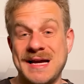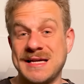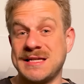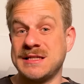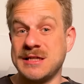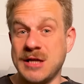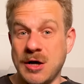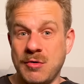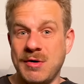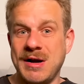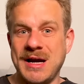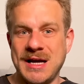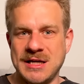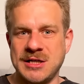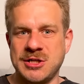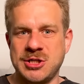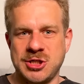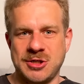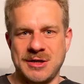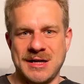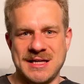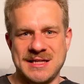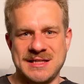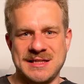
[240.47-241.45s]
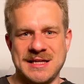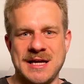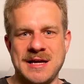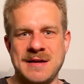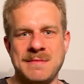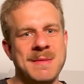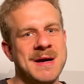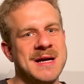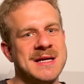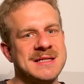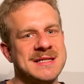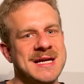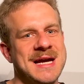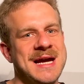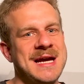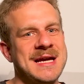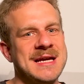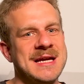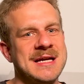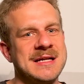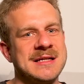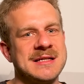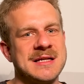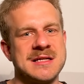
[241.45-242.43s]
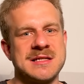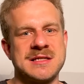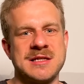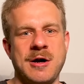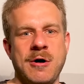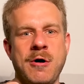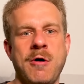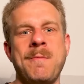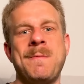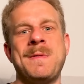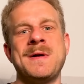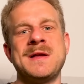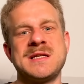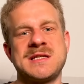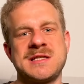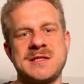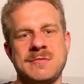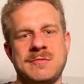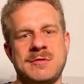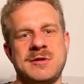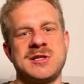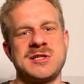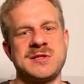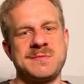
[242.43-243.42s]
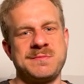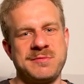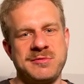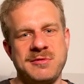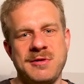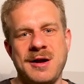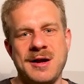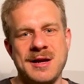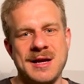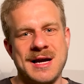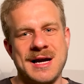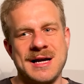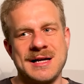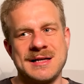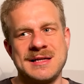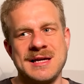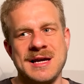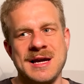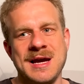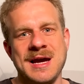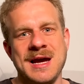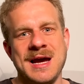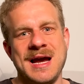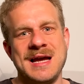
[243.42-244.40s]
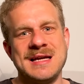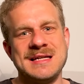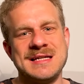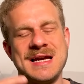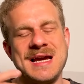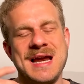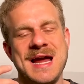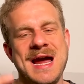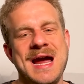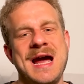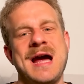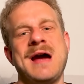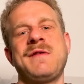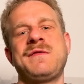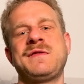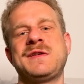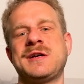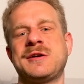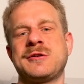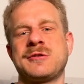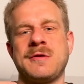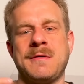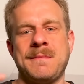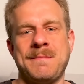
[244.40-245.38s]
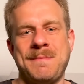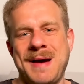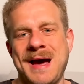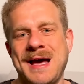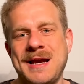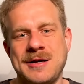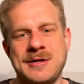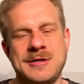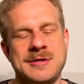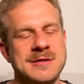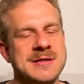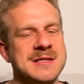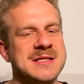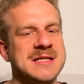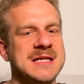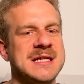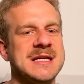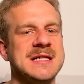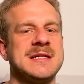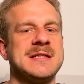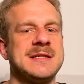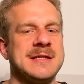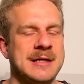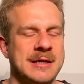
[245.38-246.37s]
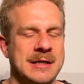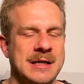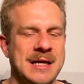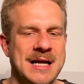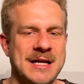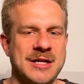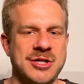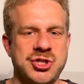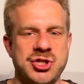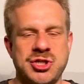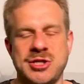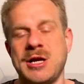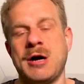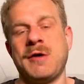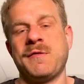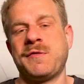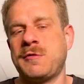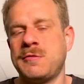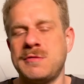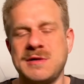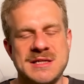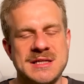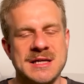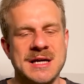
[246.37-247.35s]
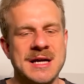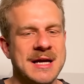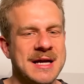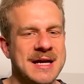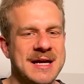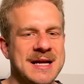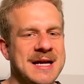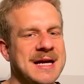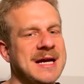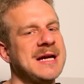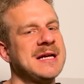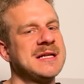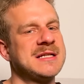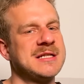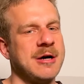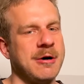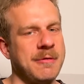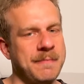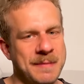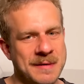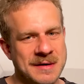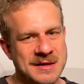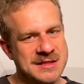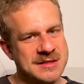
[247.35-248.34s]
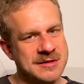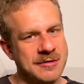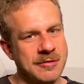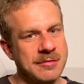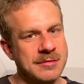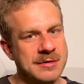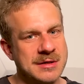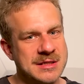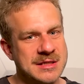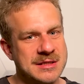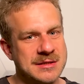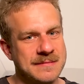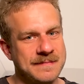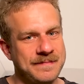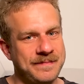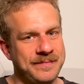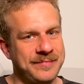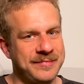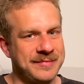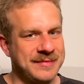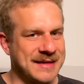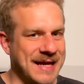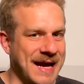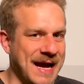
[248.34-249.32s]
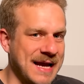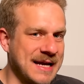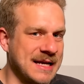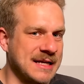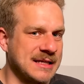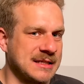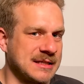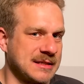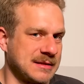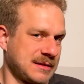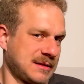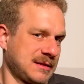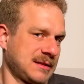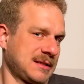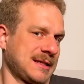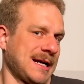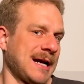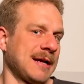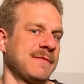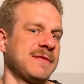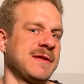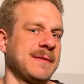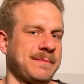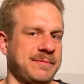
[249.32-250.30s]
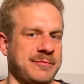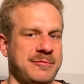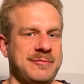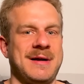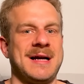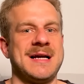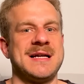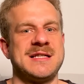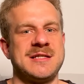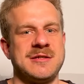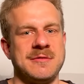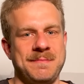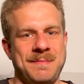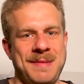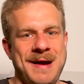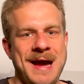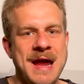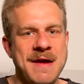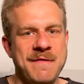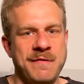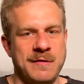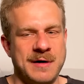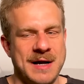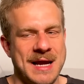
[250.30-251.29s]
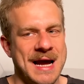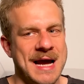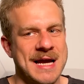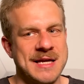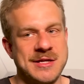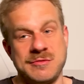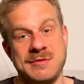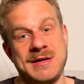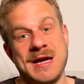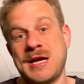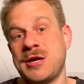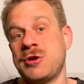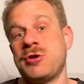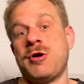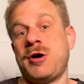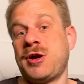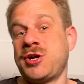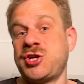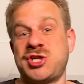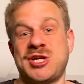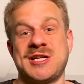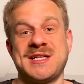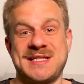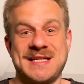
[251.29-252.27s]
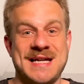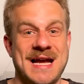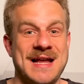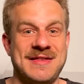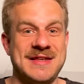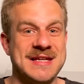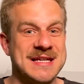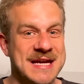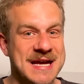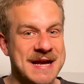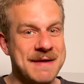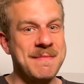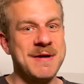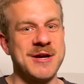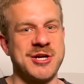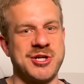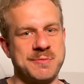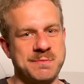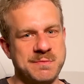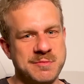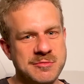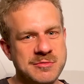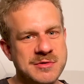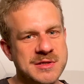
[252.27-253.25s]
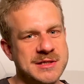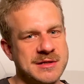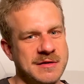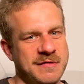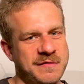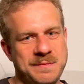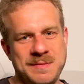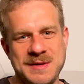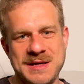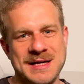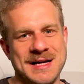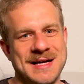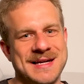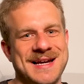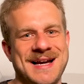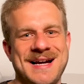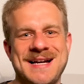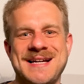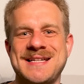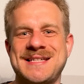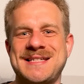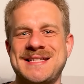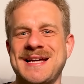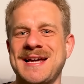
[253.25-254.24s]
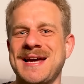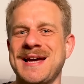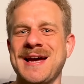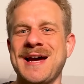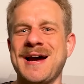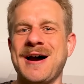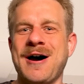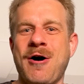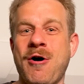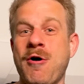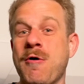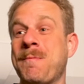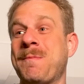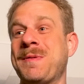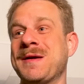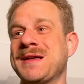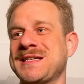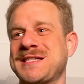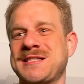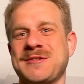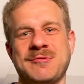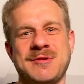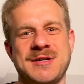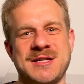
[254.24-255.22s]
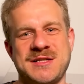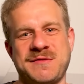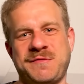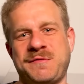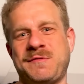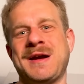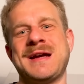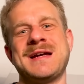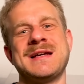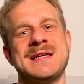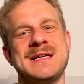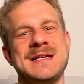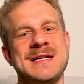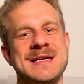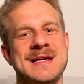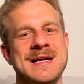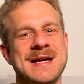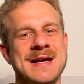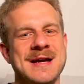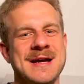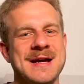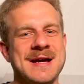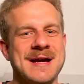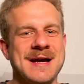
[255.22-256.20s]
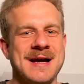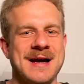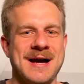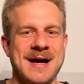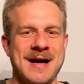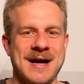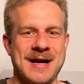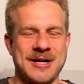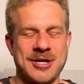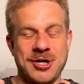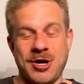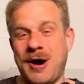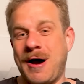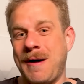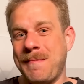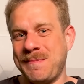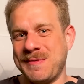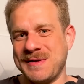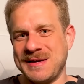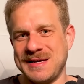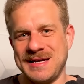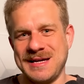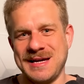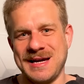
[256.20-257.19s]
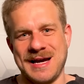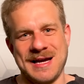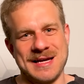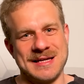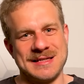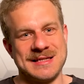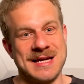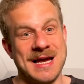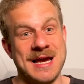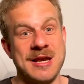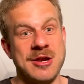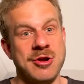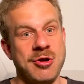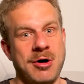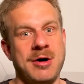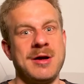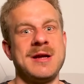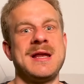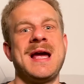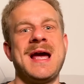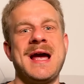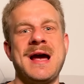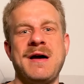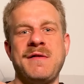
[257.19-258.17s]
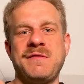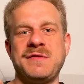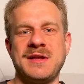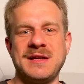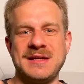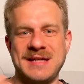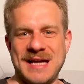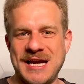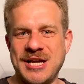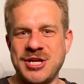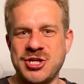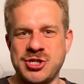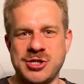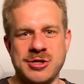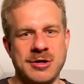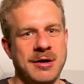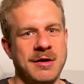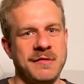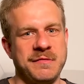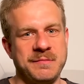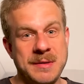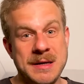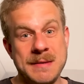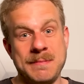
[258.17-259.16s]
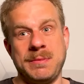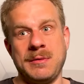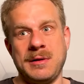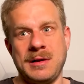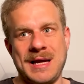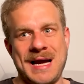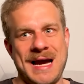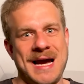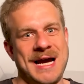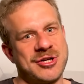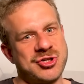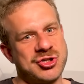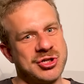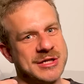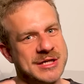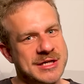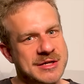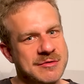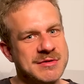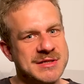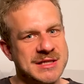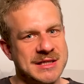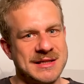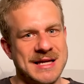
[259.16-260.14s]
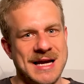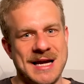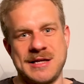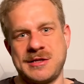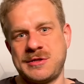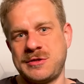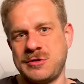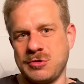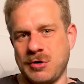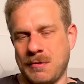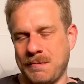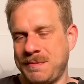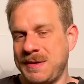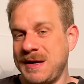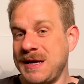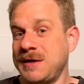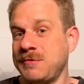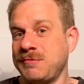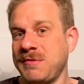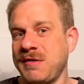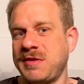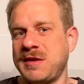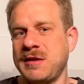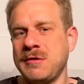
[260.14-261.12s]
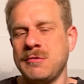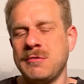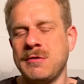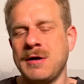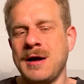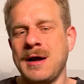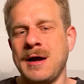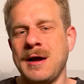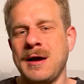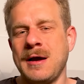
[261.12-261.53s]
has no interest in maintaining this open source product and then have their competitors eat their lunch. Now, of course, it's open source. That is kind of the price you pay for that. You cannot just get the image boost of being a nice open source friendly uh, company and then not have the danger of people actually using that to compete with you.